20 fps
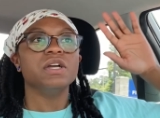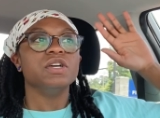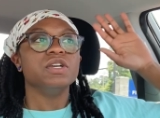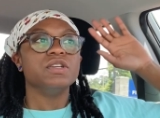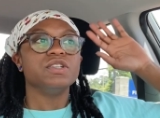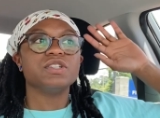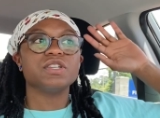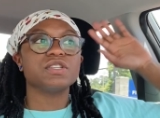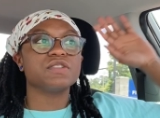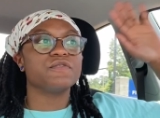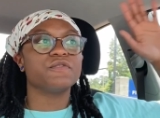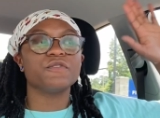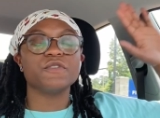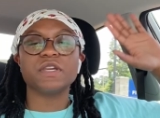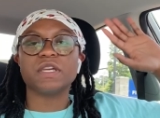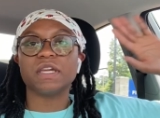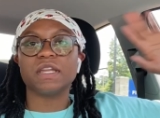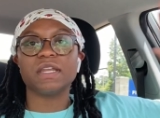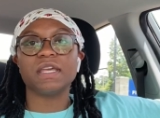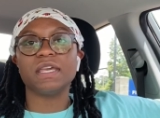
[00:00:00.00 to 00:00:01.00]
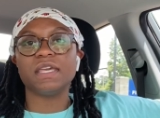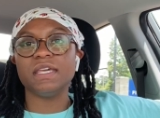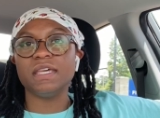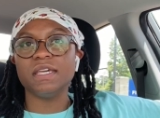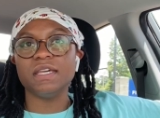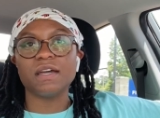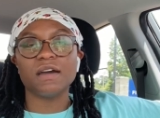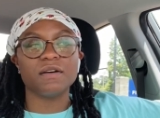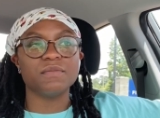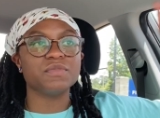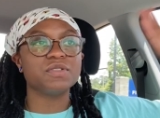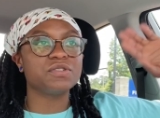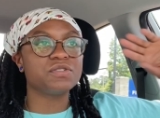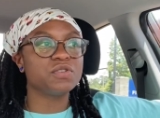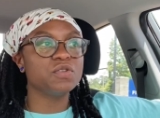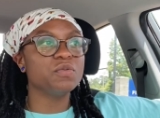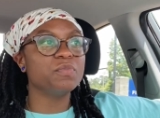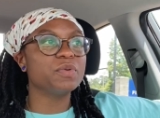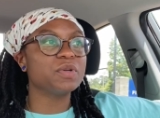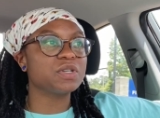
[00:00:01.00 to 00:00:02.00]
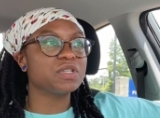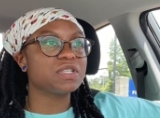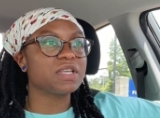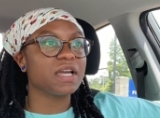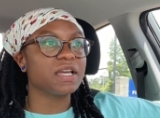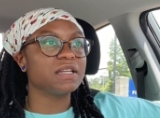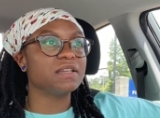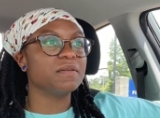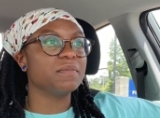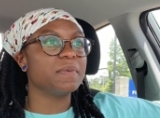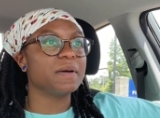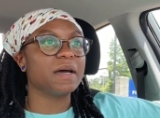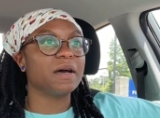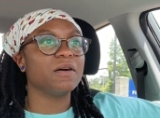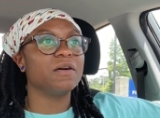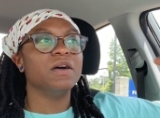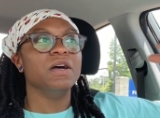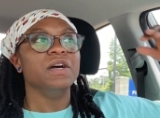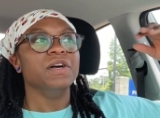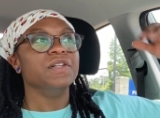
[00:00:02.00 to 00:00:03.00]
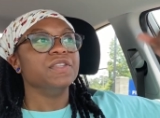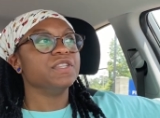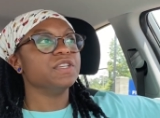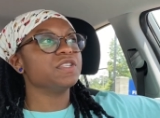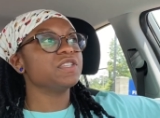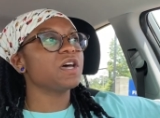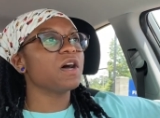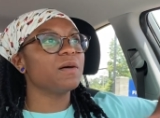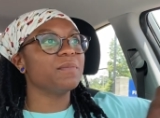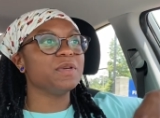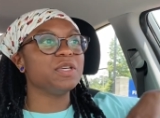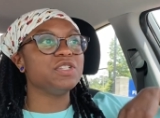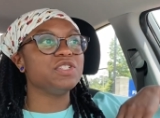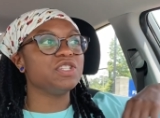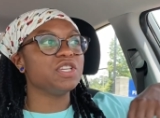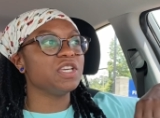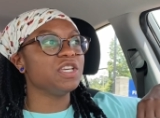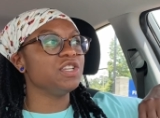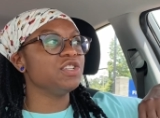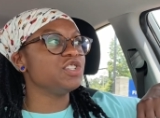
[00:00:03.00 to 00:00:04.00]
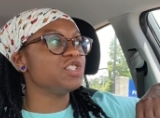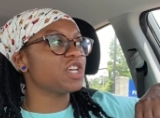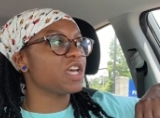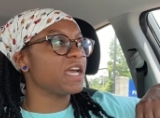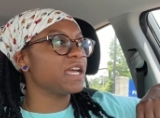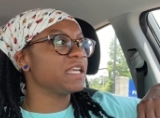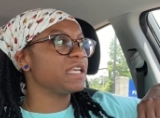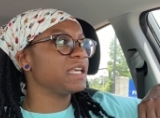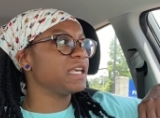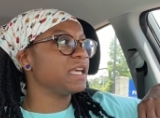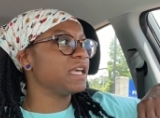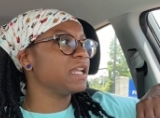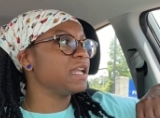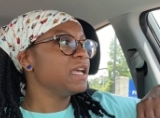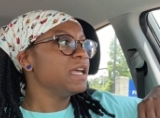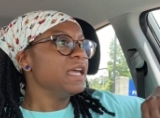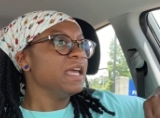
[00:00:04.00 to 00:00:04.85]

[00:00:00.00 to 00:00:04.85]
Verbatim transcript: just freaking heat. I'm super psyched about the Tommy Jean jacket